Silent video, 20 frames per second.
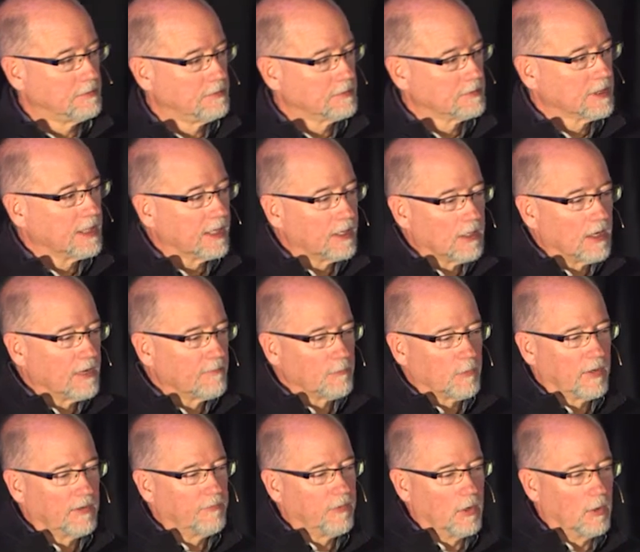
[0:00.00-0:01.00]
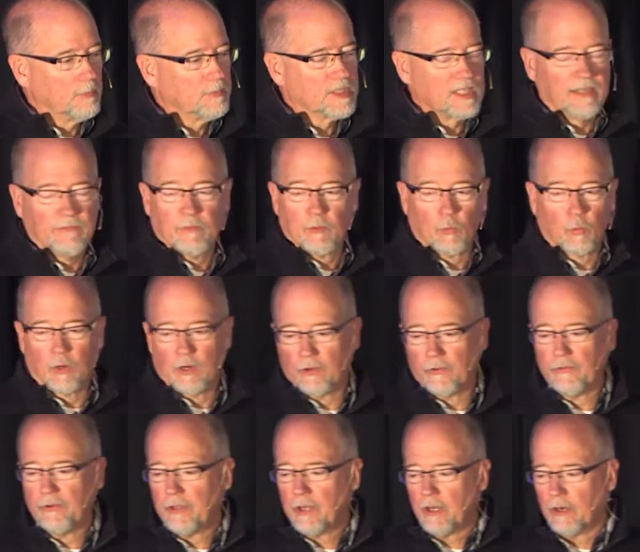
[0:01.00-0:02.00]
Can Convoy of Hope save the
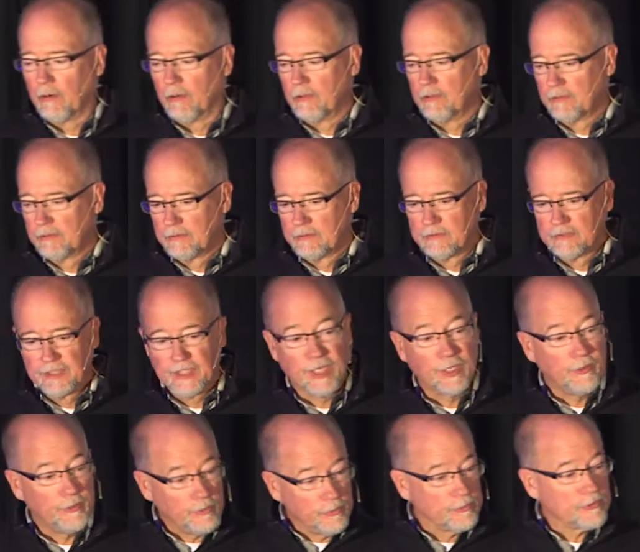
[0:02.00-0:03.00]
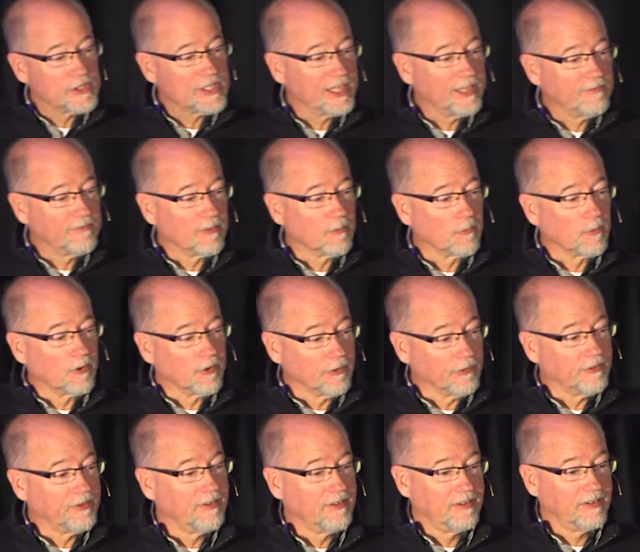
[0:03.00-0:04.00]
world? No. Can you save the
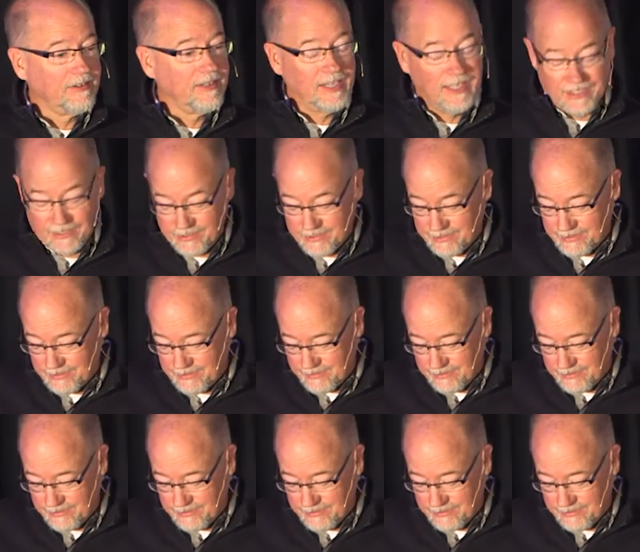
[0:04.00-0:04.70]
world? Yes.